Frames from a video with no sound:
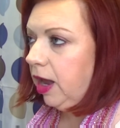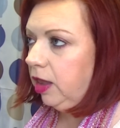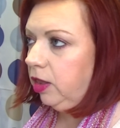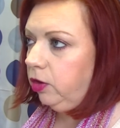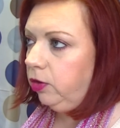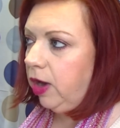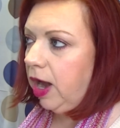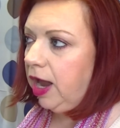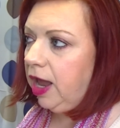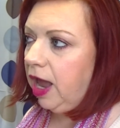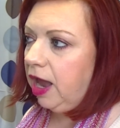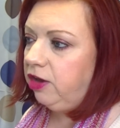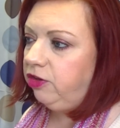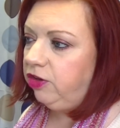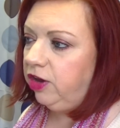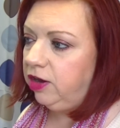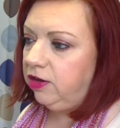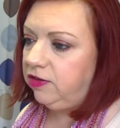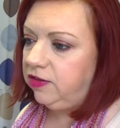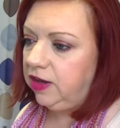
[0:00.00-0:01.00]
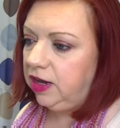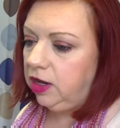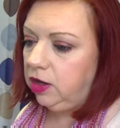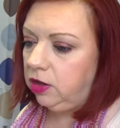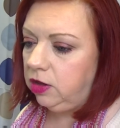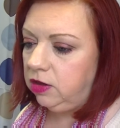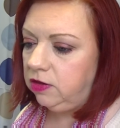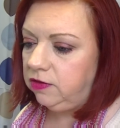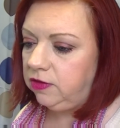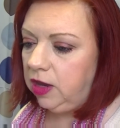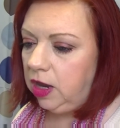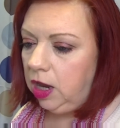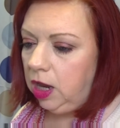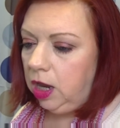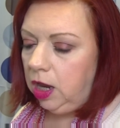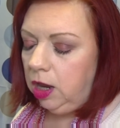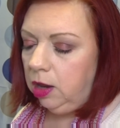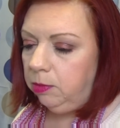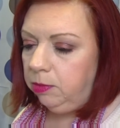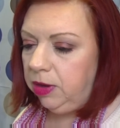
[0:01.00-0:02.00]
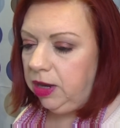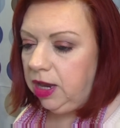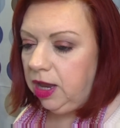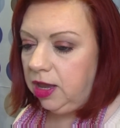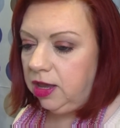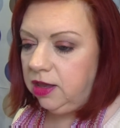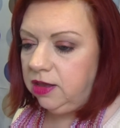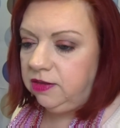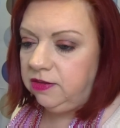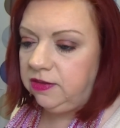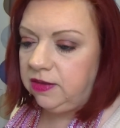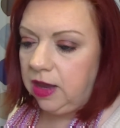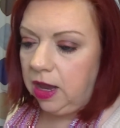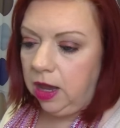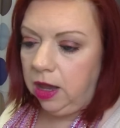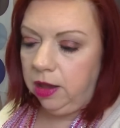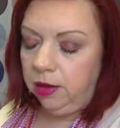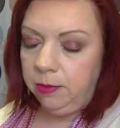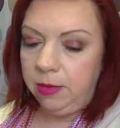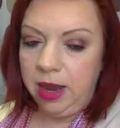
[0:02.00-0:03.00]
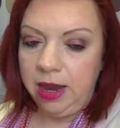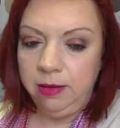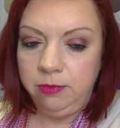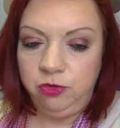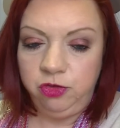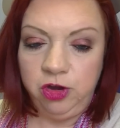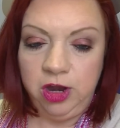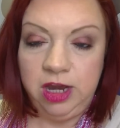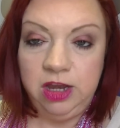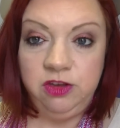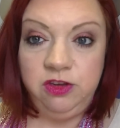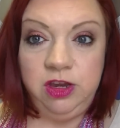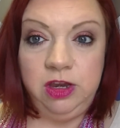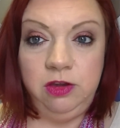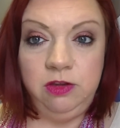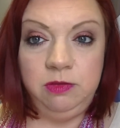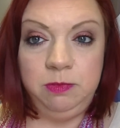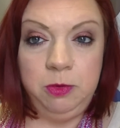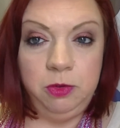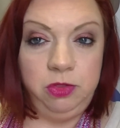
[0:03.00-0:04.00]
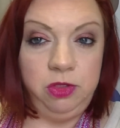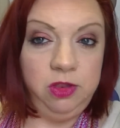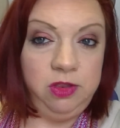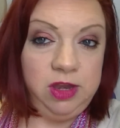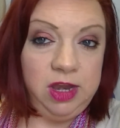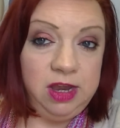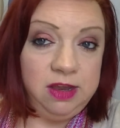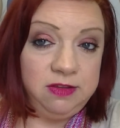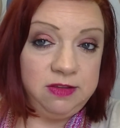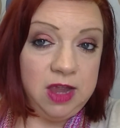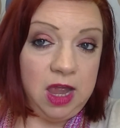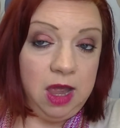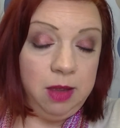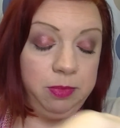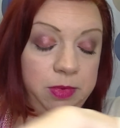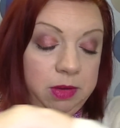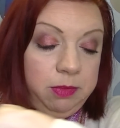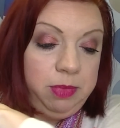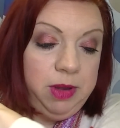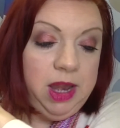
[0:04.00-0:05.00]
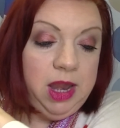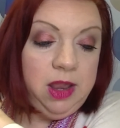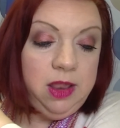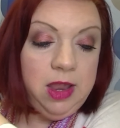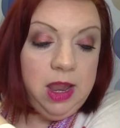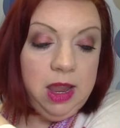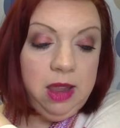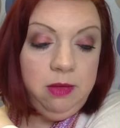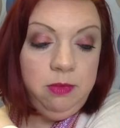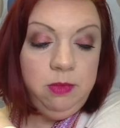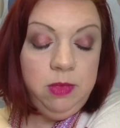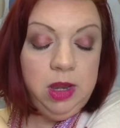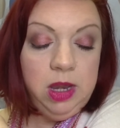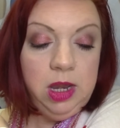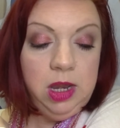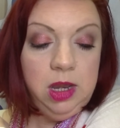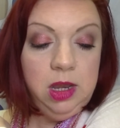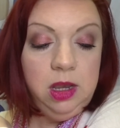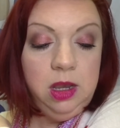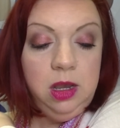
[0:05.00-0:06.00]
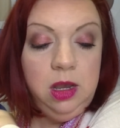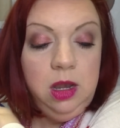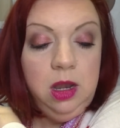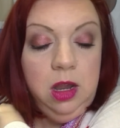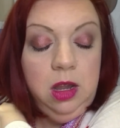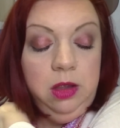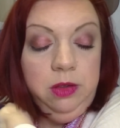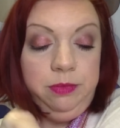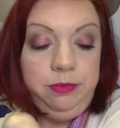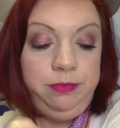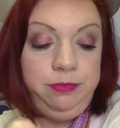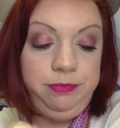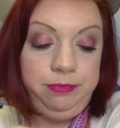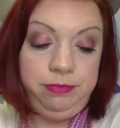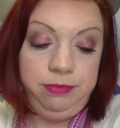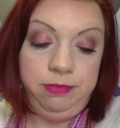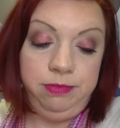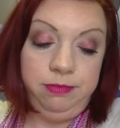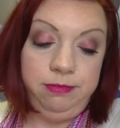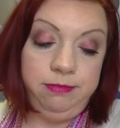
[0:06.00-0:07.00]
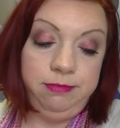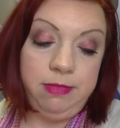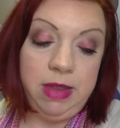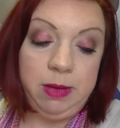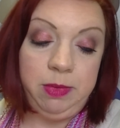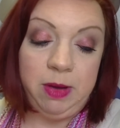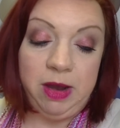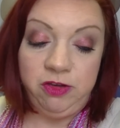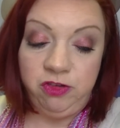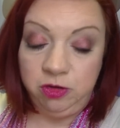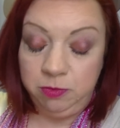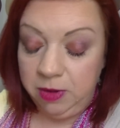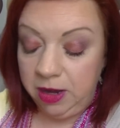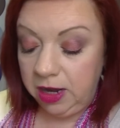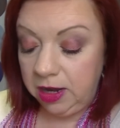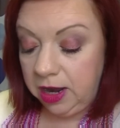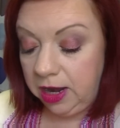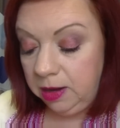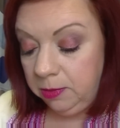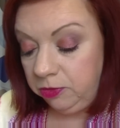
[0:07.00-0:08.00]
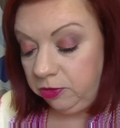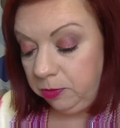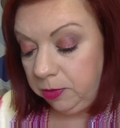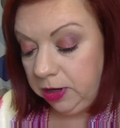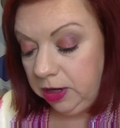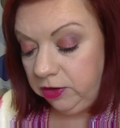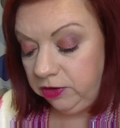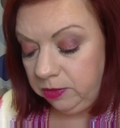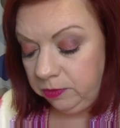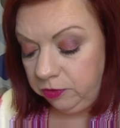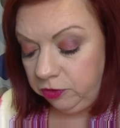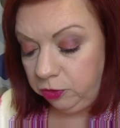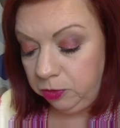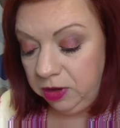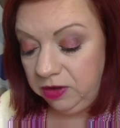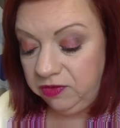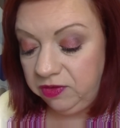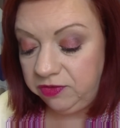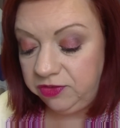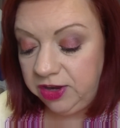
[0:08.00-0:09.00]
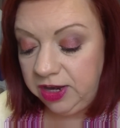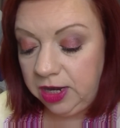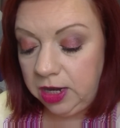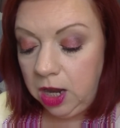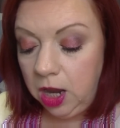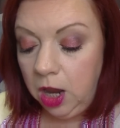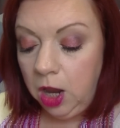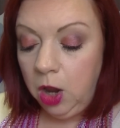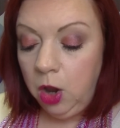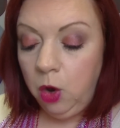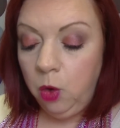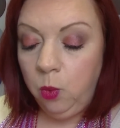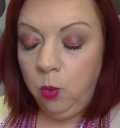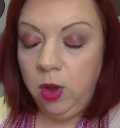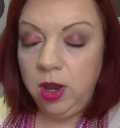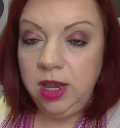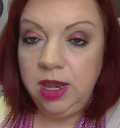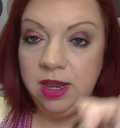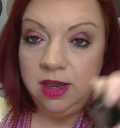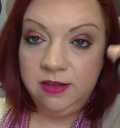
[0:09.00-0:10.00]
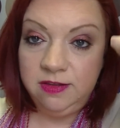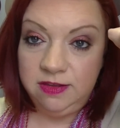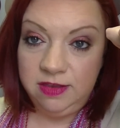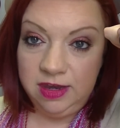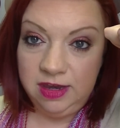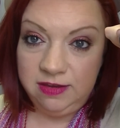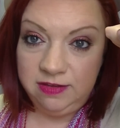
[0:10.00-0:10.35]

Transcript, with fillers: Lorac eyeshadow singles because um, I am trying to use both of these up and pan them in um, my Project Pan items I want to use up for 2015. One is the